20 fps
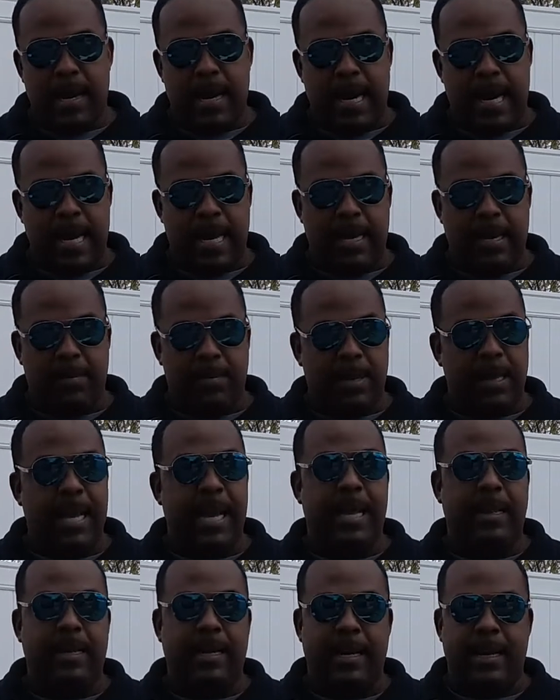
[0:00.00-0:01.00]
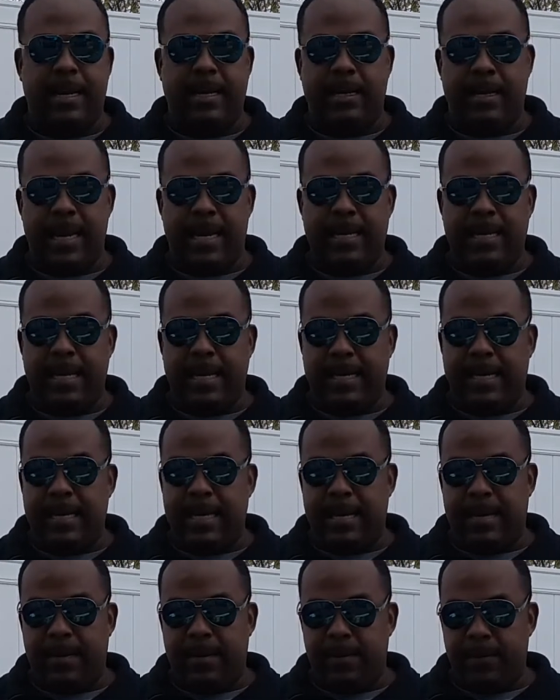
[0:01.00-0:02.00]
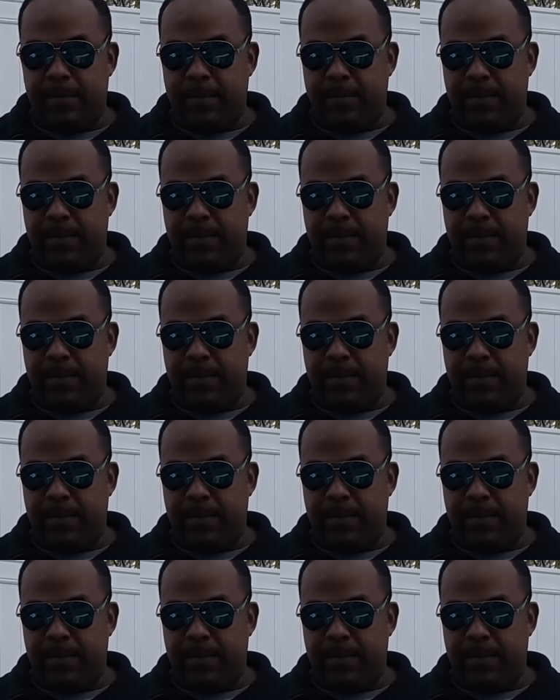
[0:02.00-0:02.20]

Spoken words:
And I'm glad that I did get it.